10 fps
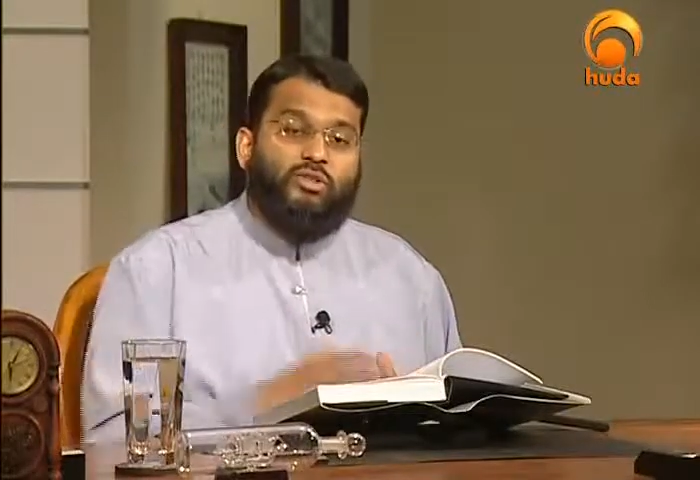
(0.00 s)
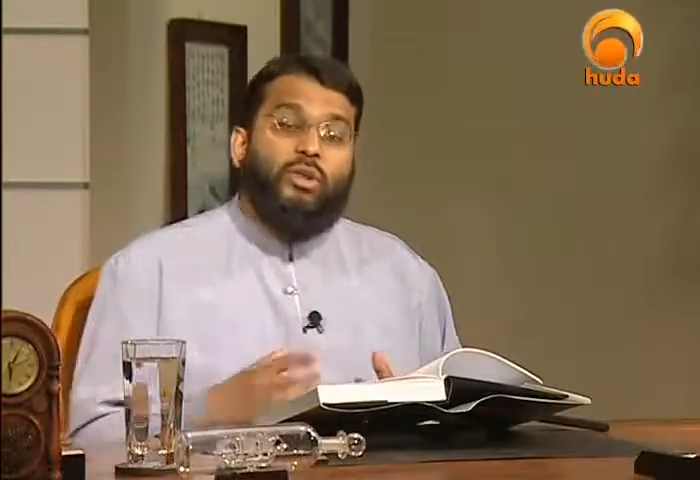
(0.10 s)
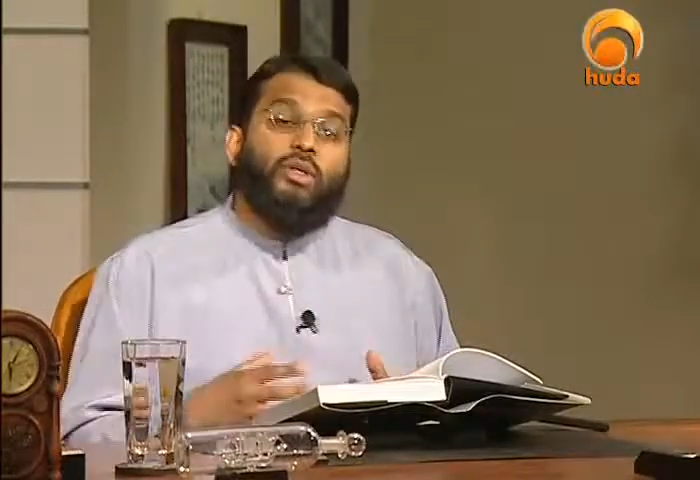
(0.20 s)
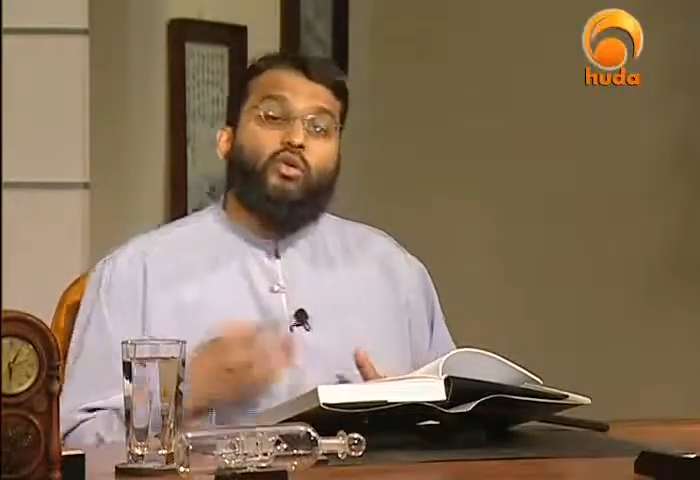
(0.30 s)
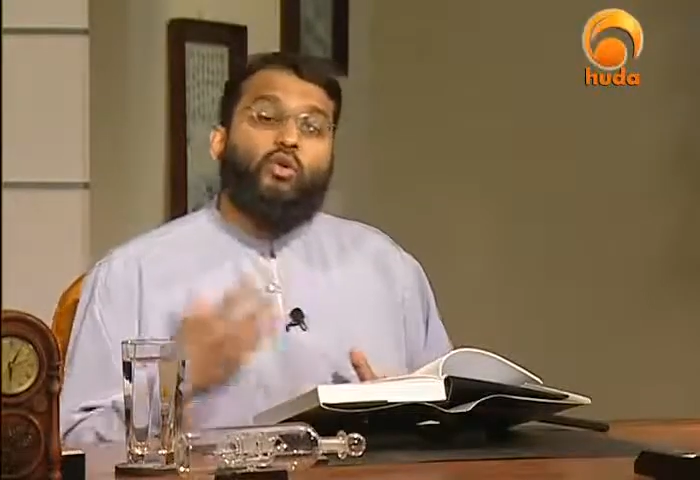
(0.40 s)

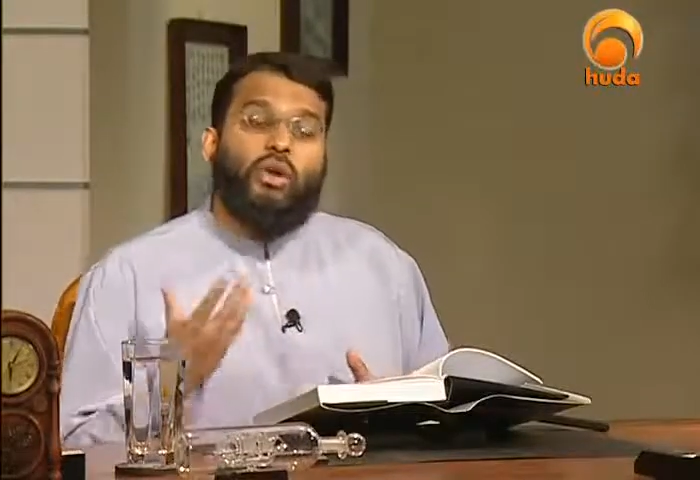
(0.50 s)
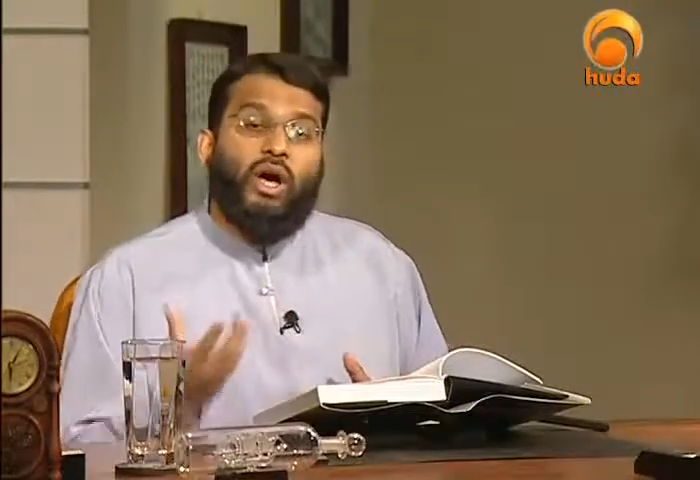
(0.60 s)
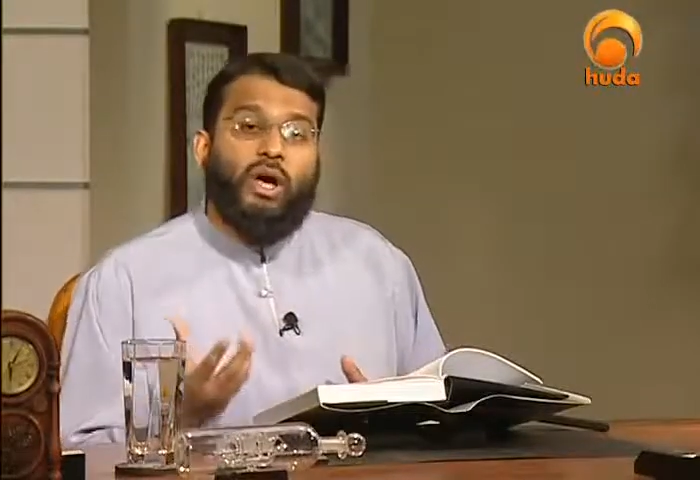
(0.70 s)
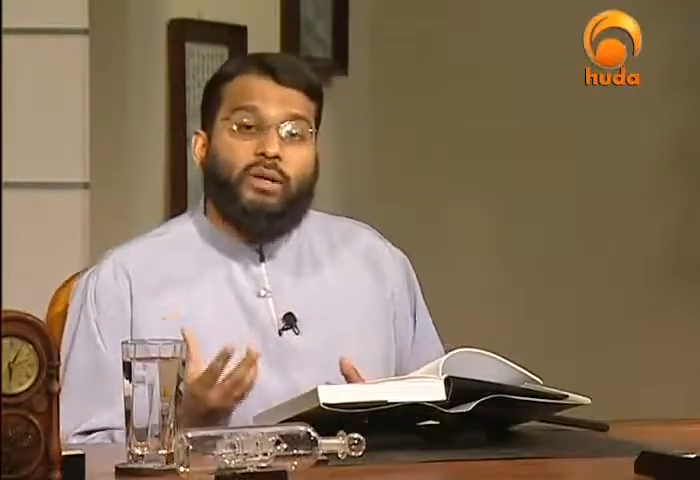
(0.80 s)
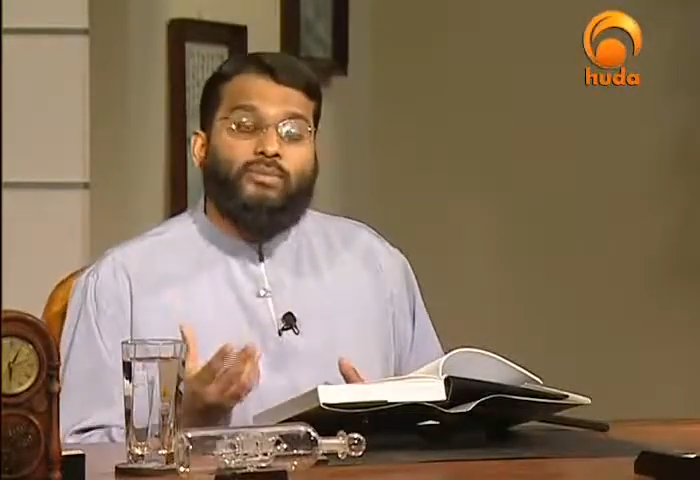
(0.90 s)
So the
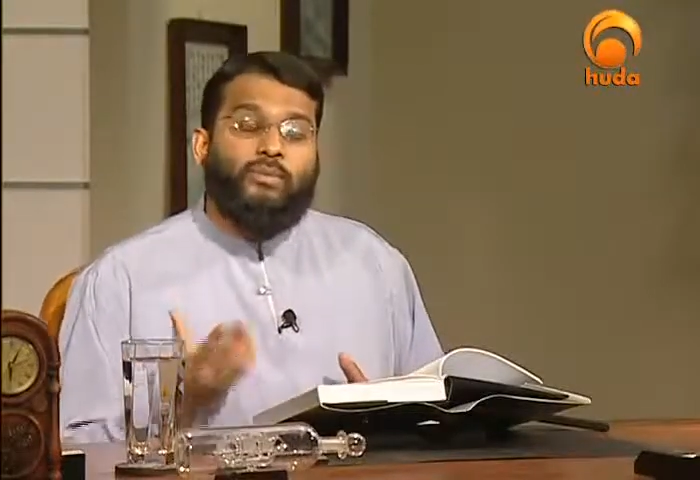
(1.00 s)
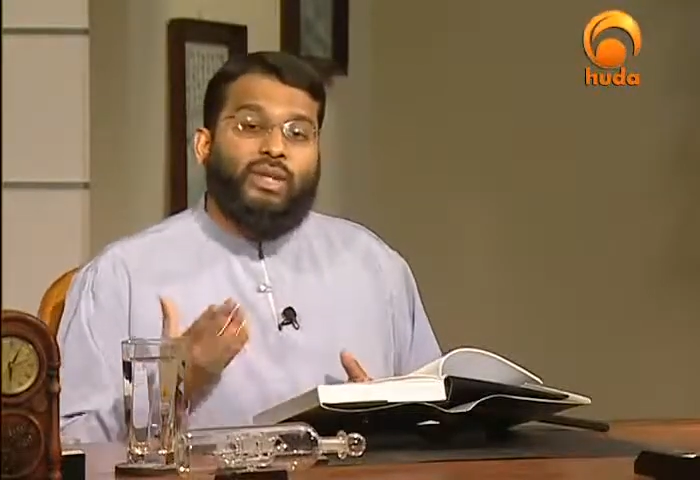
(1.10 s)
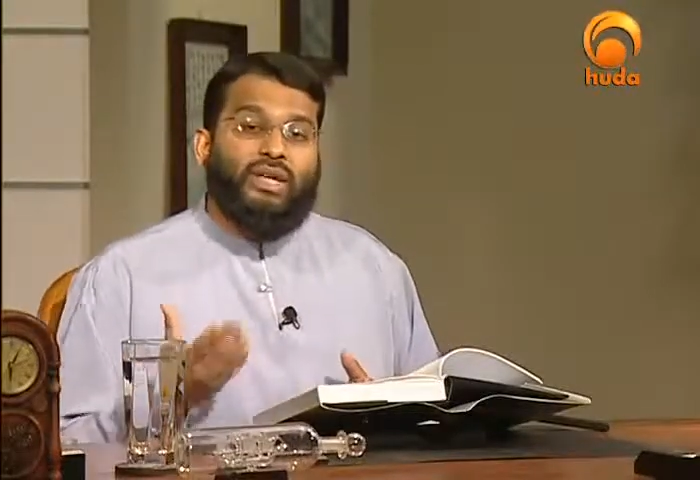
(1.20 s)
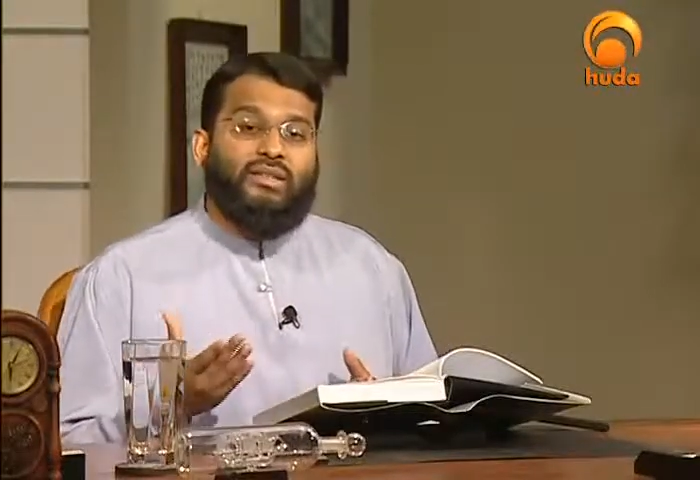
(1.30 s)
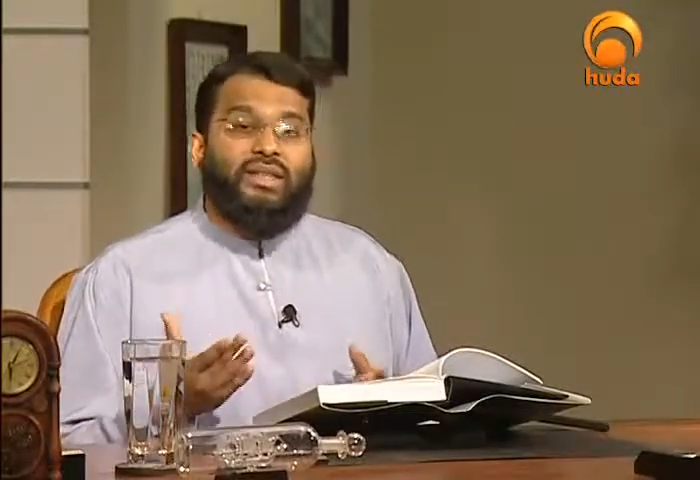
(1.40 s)
Qur'an
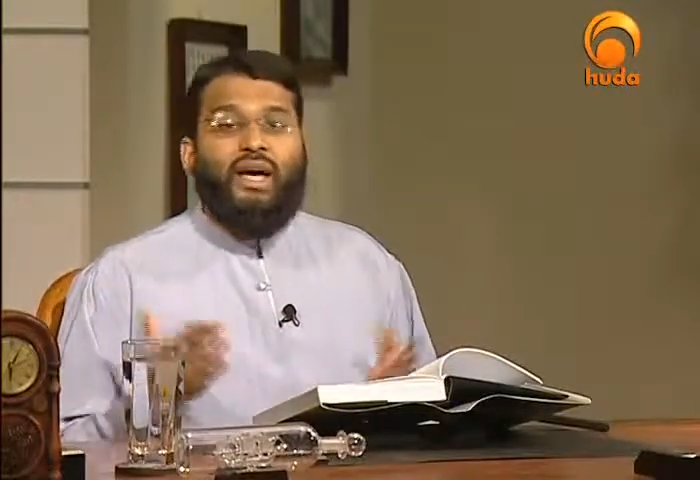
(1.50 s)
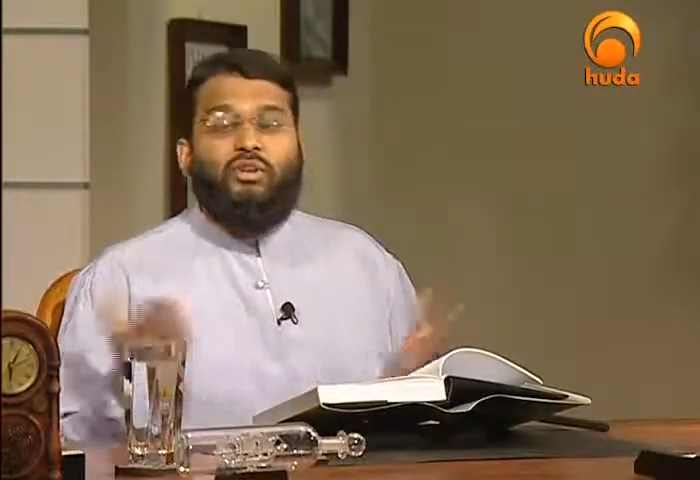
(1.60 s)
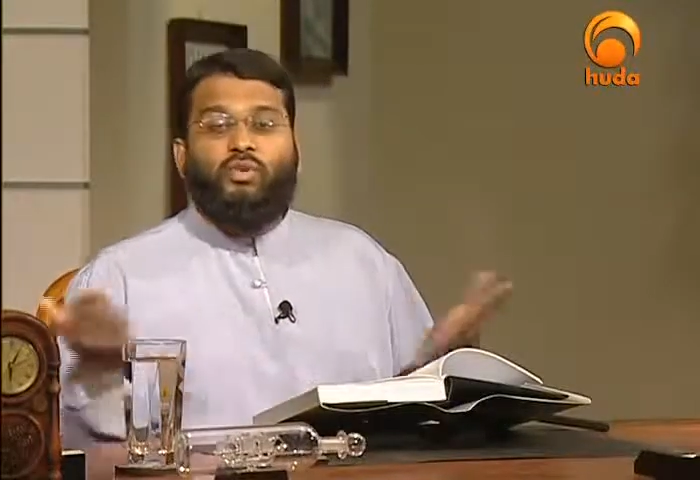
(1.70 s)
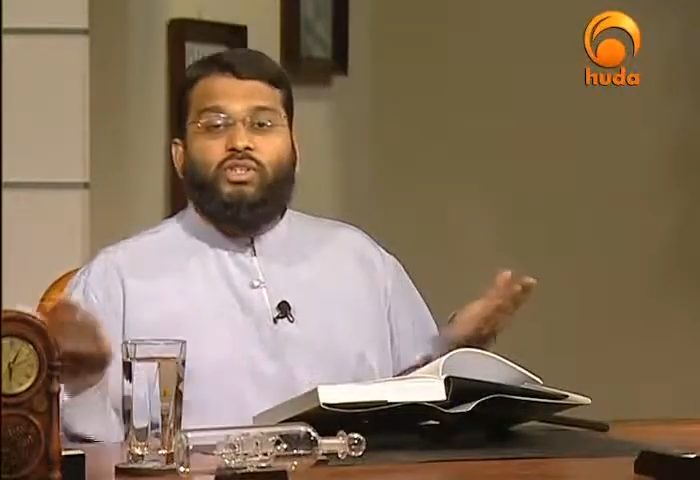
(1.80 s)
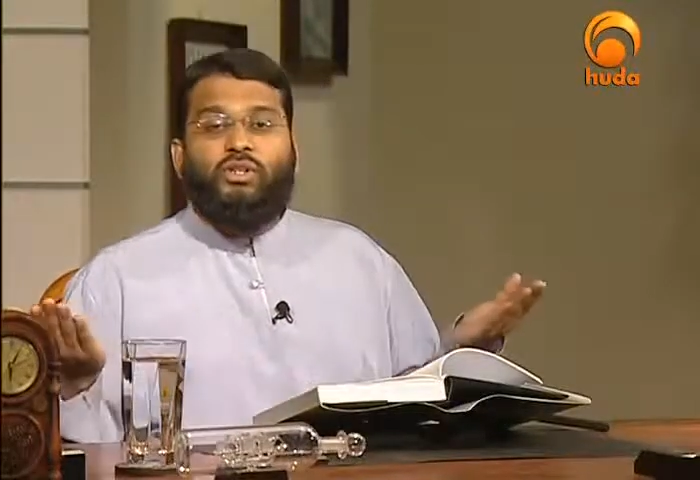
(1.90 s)
is
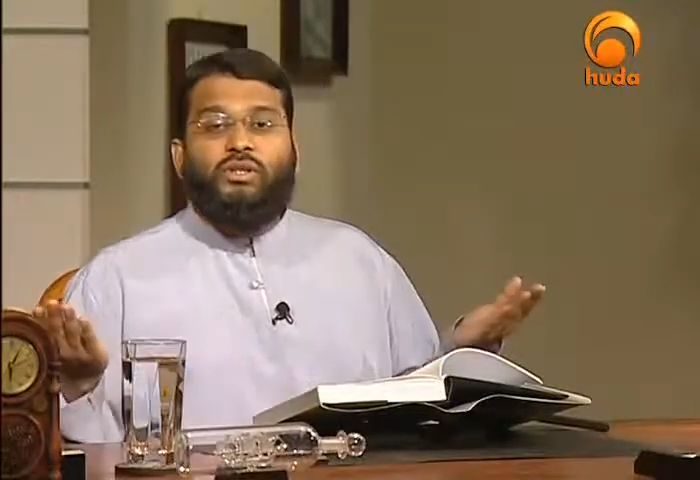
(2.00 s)
that which